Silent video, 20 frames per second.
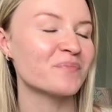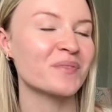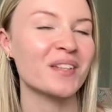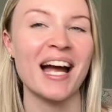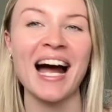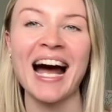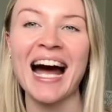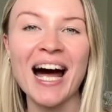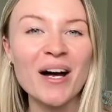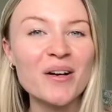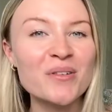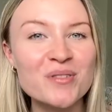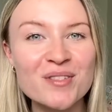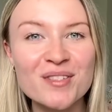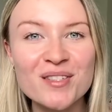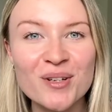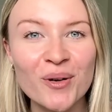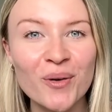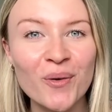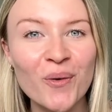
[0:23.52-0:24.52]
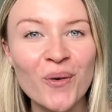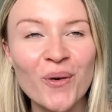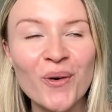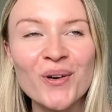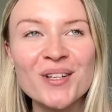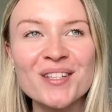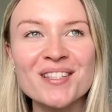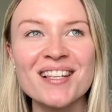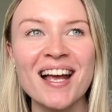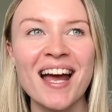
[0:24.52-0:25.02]
house
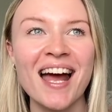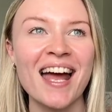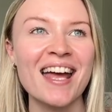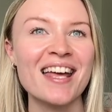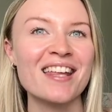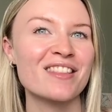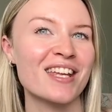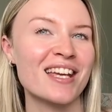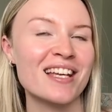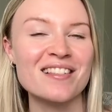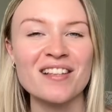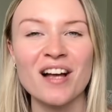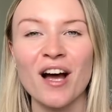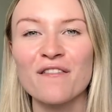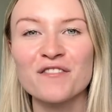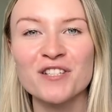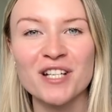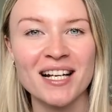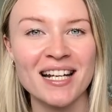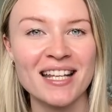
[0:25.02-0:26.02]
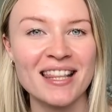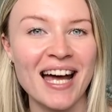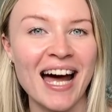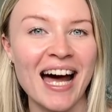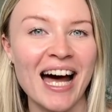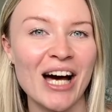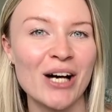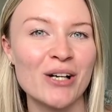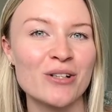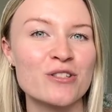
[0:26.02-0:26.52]
tours, things that I've done in the
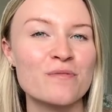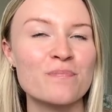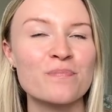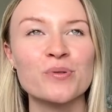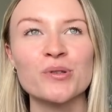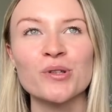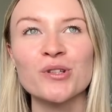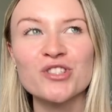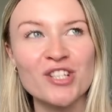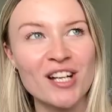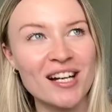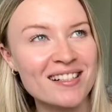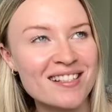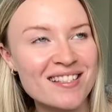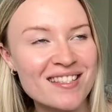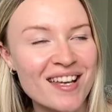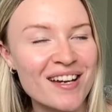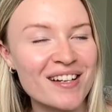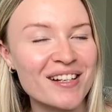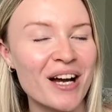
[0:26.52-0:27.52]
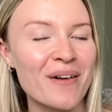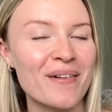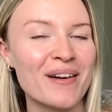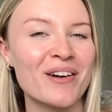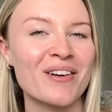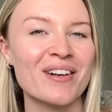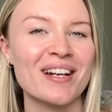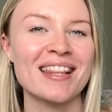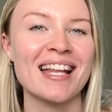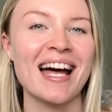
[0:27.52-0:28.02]
house, projects that are going
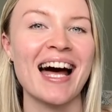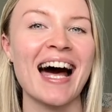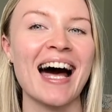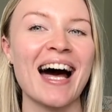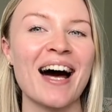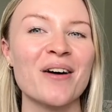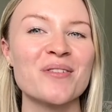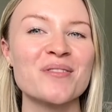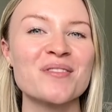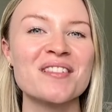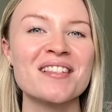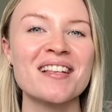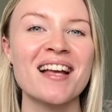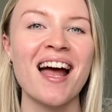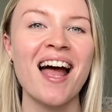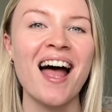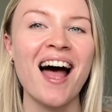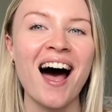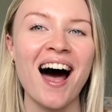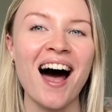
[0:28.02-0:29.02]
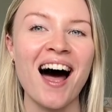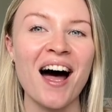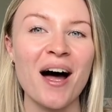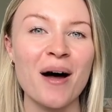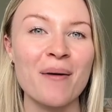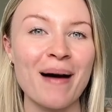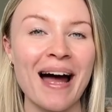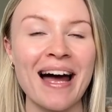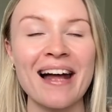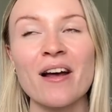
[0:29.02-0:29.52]
on in the house.
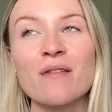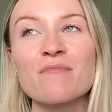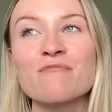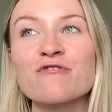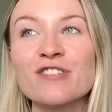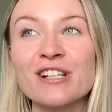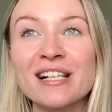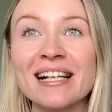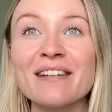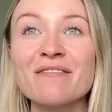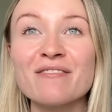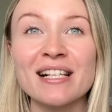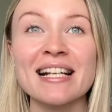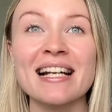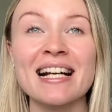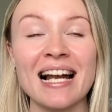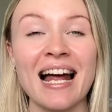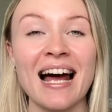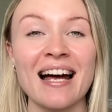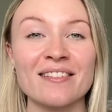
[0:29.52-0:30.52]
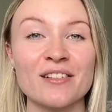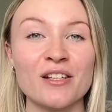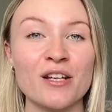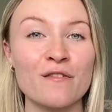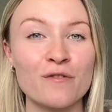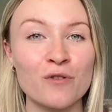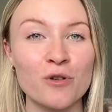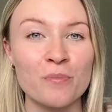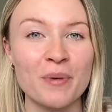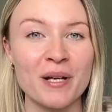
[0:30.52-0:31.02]
And I'm really, really glad that
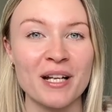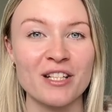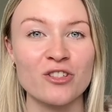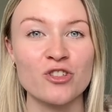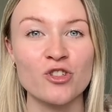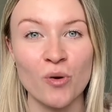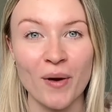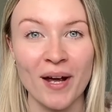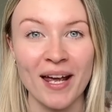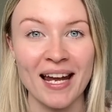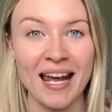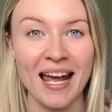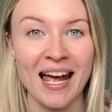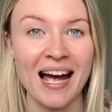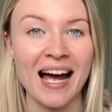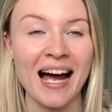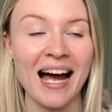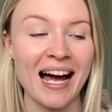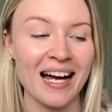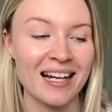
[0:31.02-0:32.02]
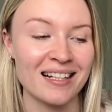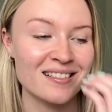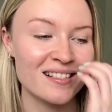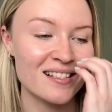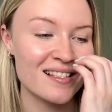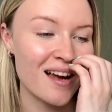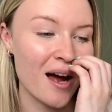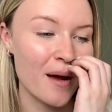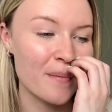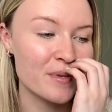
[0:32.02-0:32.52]
you've all been enjoying it.
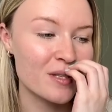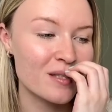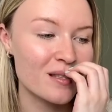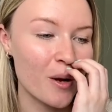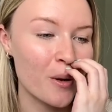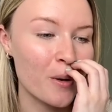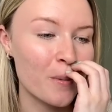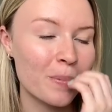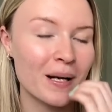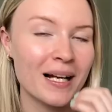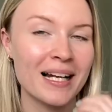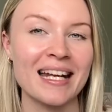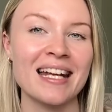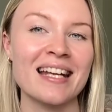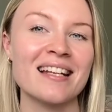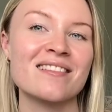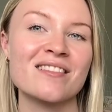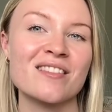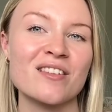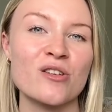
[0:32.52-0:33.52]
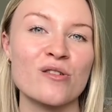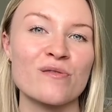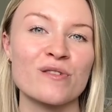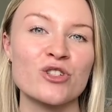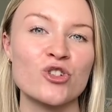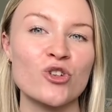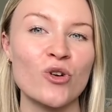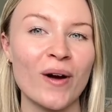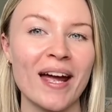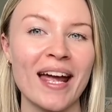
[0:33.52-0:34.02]
And I'm so pleased that you're
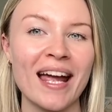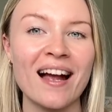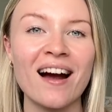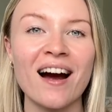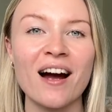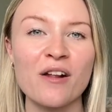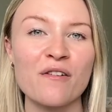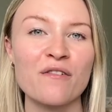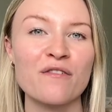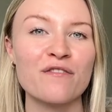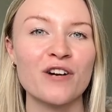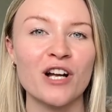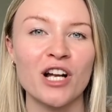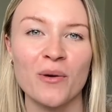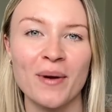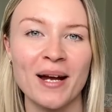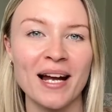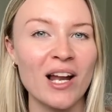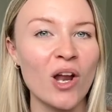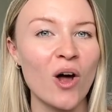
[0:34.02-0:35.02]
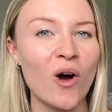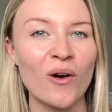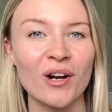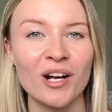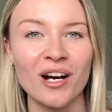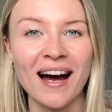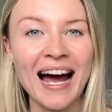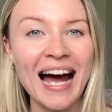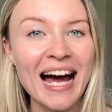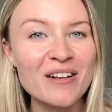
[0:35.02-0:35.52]
enjoying kind of following along on
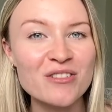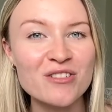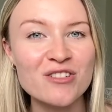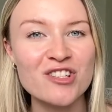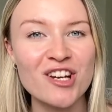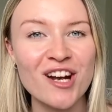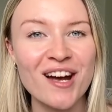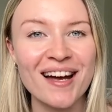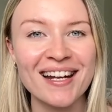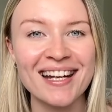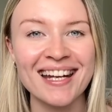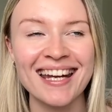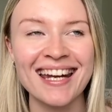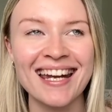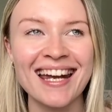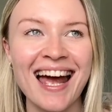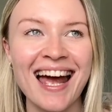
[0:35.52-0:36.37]
our house journey.